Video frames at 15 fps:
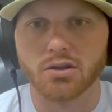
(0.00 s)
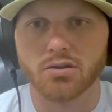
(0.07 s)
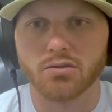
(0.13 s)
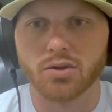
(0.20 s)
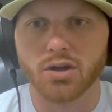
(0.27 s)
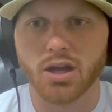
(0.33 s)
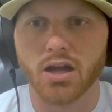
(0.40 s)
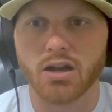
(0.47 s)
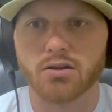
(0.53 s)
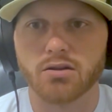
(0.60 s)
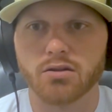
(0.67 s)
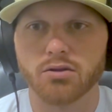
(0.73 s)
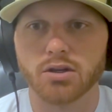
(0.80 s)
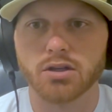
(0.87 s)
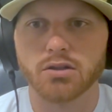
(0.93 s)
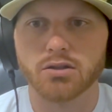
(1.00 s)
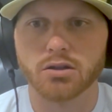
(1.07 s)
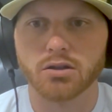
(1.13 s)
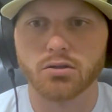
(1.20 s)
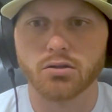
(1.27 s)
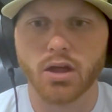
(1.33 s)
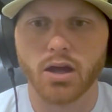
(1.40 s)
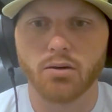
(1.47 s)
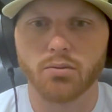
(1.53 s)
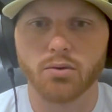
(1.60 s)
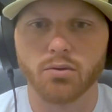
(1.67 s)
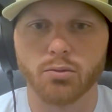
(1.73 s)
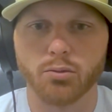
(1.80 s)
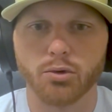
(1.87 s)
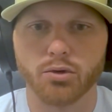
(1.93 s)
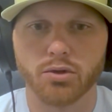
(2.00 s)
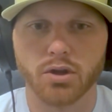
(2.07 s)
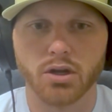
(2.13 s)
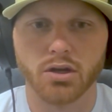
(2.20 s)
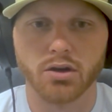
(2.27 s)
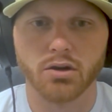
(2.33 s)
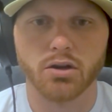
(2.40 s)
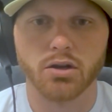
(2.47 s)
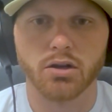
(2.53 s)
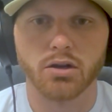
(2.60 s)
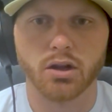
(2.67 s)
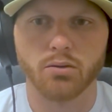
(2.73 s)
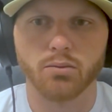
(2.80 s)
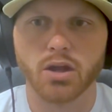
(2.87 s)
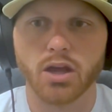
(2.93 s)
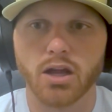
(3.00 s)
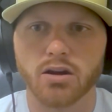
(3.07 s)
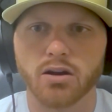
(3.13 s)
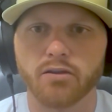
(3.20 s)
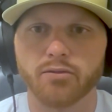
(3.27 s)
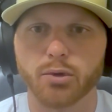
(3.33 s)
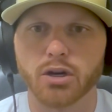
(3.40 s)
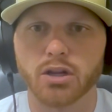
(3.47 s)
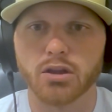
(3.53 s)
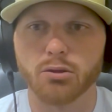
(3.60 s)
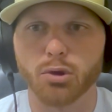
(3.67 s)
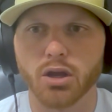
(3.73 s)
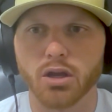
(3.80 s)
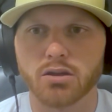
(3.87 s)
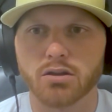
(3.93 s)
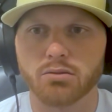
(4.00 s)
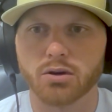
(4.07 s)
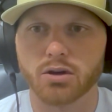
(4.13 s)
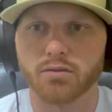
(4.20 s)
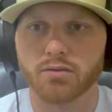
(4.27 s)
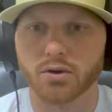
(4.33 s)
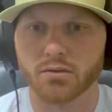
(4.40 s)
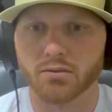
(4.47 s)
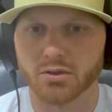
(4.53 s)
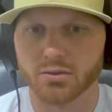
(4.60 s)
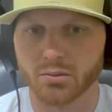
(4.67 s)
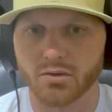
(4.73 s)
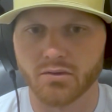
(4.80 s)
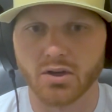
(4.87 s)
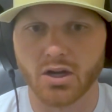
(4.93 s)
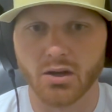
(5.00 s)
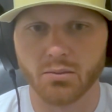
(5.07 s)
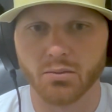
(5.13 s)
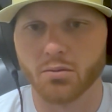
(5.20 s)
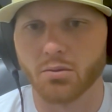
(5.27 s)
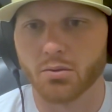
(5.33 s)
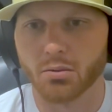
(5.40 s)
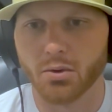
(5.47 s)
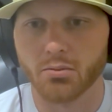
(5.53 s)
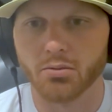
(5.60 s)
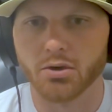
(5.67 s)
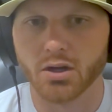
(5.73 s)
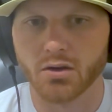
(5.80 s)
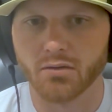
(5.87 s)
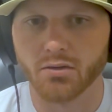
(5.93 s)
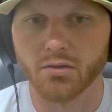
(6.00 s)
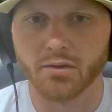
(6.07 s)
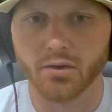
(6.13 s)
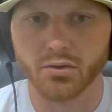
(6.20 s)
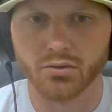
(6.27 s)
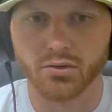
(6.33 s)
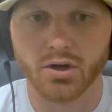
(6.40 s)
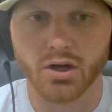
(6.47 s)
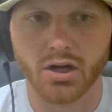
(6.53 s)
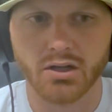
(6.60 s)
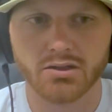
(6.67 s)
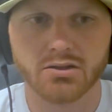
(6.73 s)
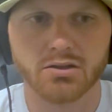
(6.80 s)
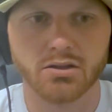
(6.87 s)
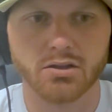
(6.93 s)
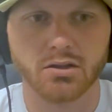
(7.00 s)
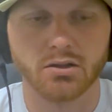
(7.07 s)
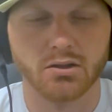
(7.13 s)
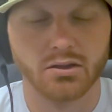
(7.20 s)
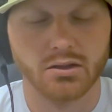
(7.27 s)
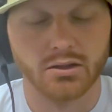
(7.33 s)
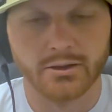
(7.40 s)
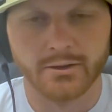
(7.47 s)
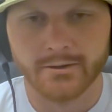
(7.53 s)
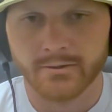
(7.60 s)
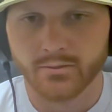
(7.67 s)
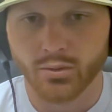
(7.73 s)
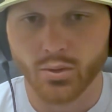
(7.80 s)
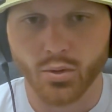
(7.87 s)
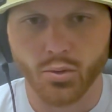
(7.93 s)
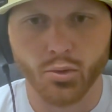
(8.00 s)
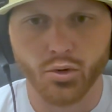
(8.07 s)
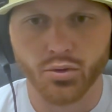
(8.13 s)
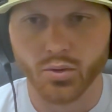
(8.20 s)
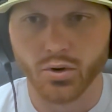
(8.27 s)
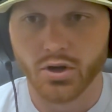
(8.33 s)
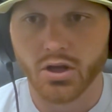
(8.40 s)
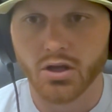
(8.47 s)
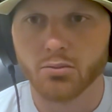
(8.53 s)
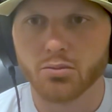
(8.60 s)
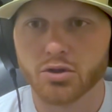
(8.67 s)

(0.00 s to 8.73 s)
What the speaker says: We had no need to do that. We were both younger, and we had enough money in the bank to where if one of us would have died, we would have been able to cover the funeral costs, and we were both working.